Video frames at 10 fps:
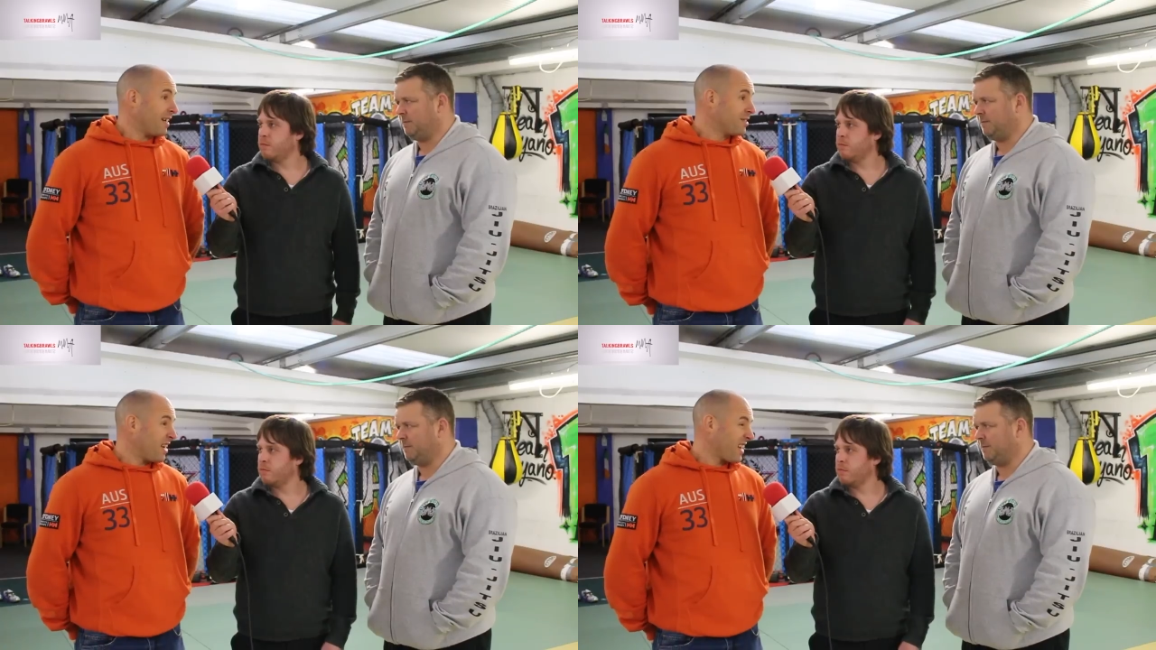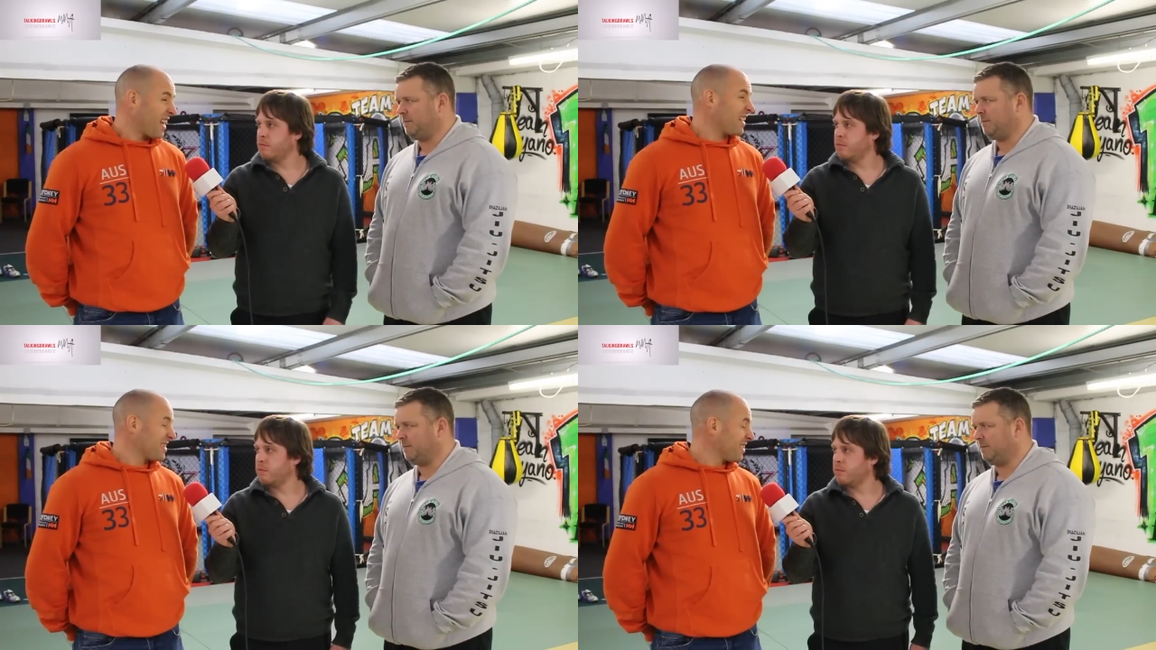Speaker 1: I, I,
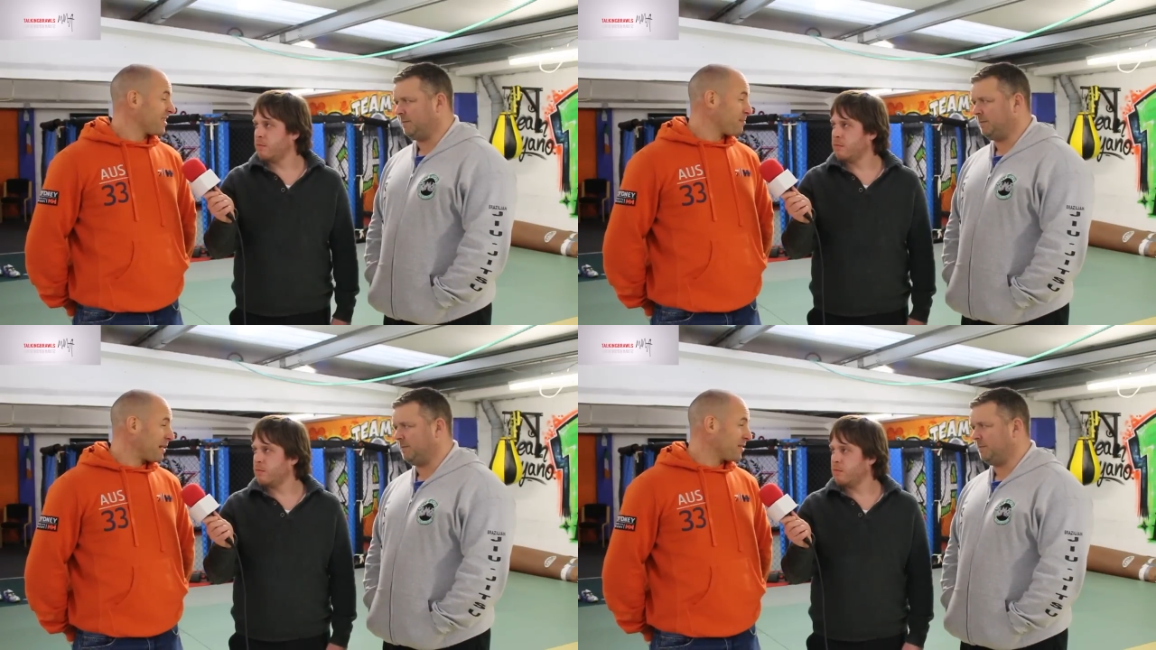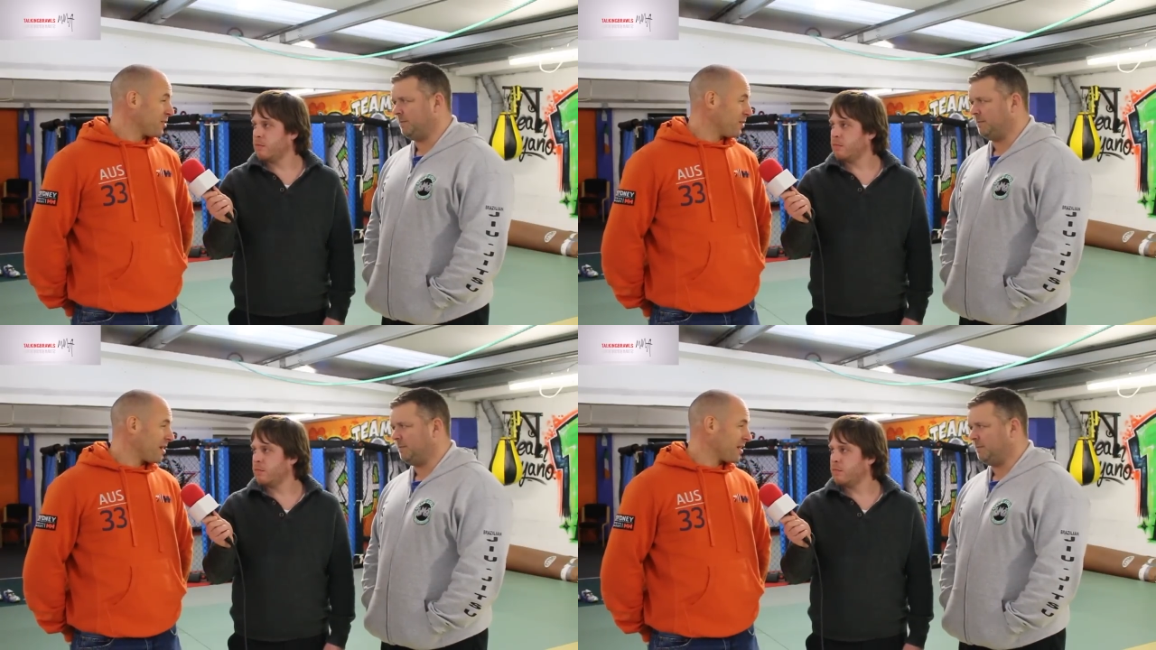can't see it spending
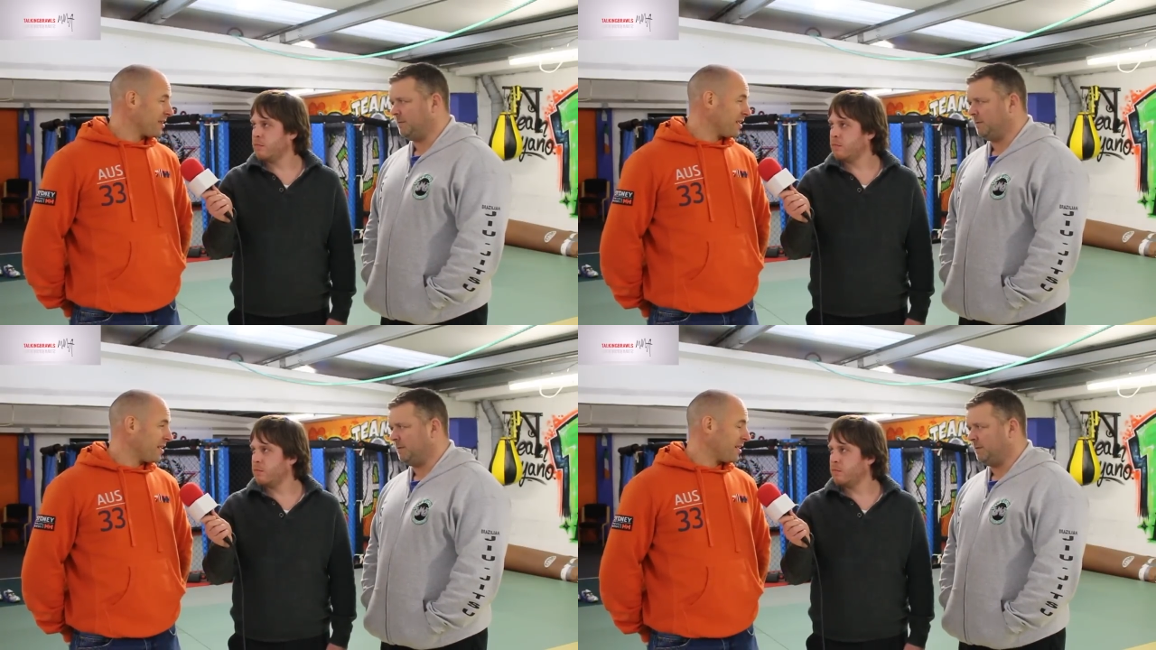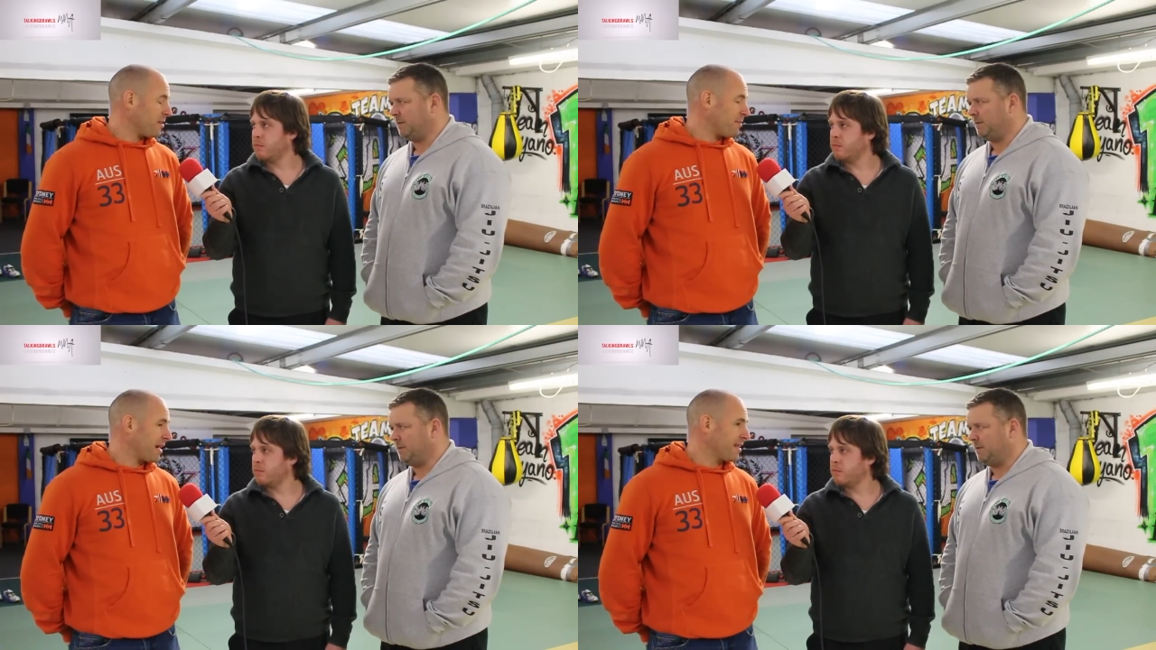too long on the on the
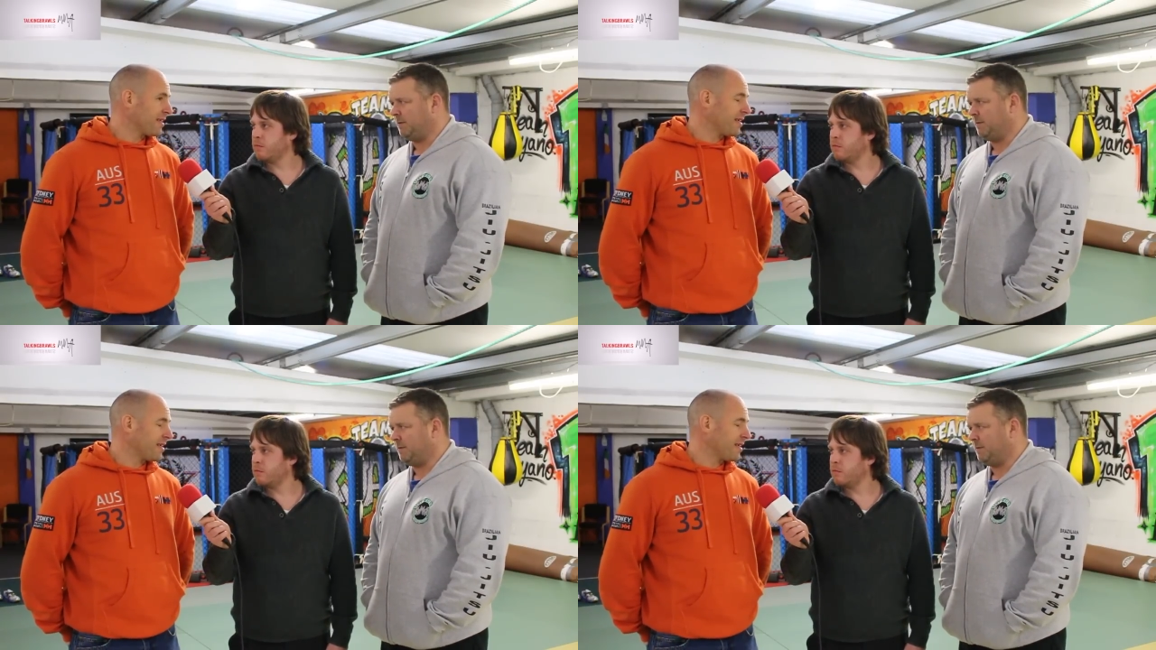mat.